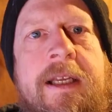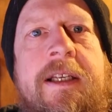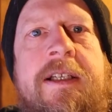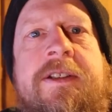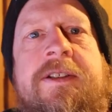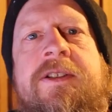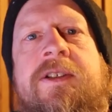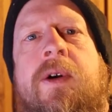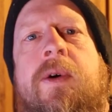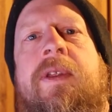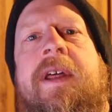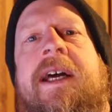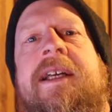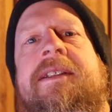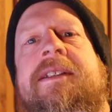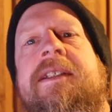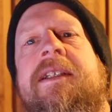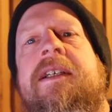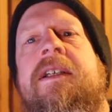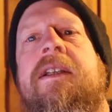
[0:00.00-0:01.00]
So
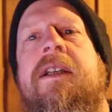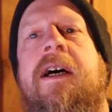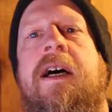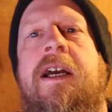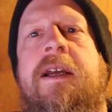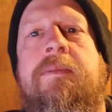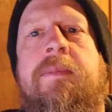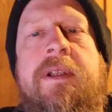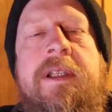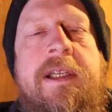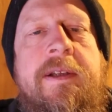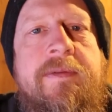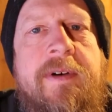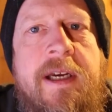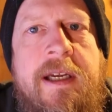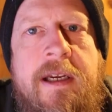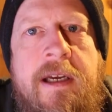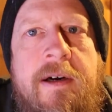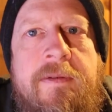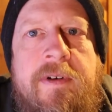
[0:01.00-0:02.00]
that's it. I believe
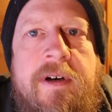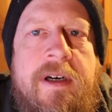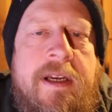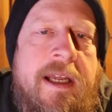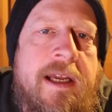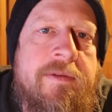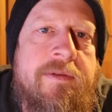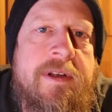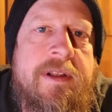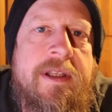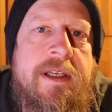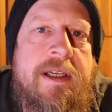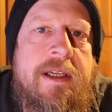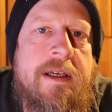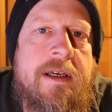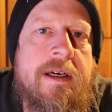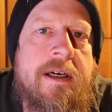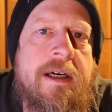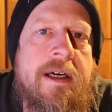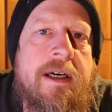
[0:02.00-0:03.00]
I covered
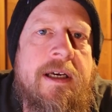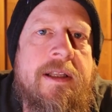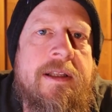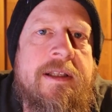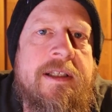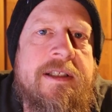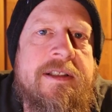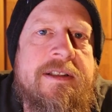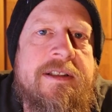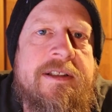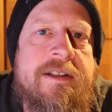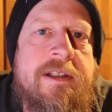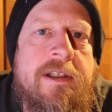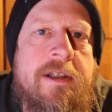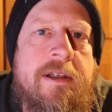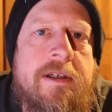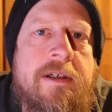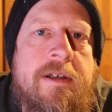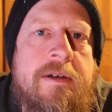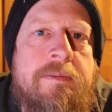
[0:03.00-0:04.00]
everything. That's
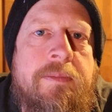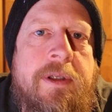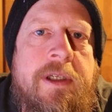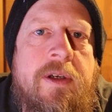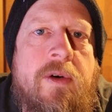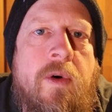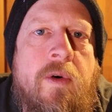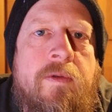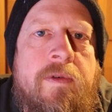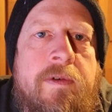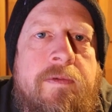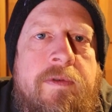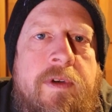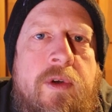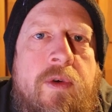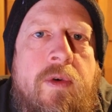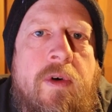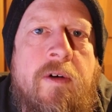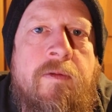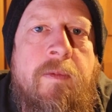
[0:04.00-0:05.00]
the complete
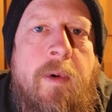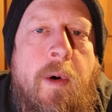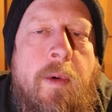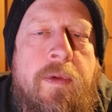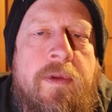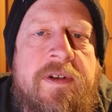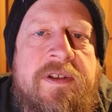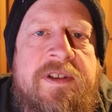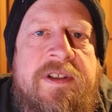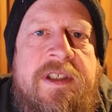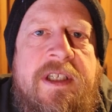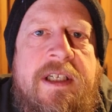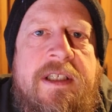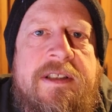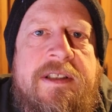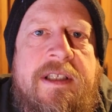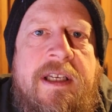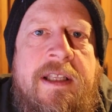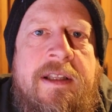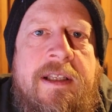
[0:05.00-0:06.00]
overview of both the
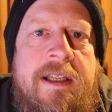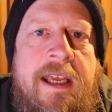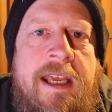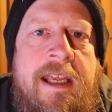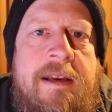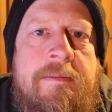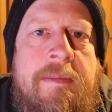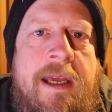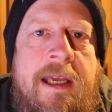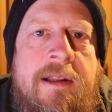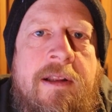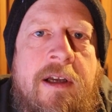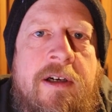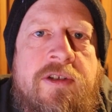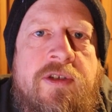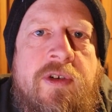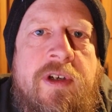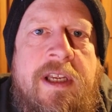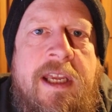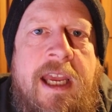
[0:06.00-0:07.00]
6 and the 8-man
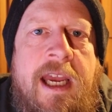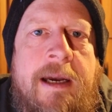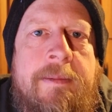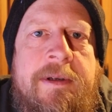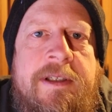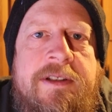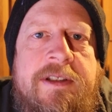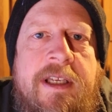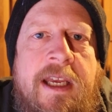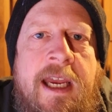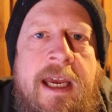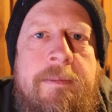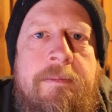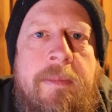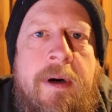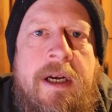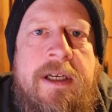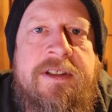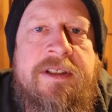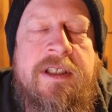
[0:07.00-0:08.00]
luxury cabins at
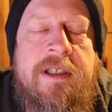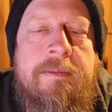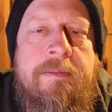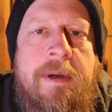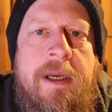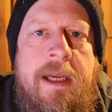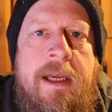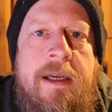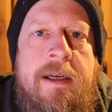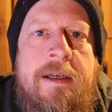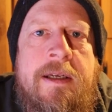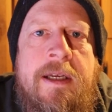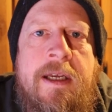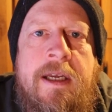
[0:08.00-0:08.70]
Bostic Bay.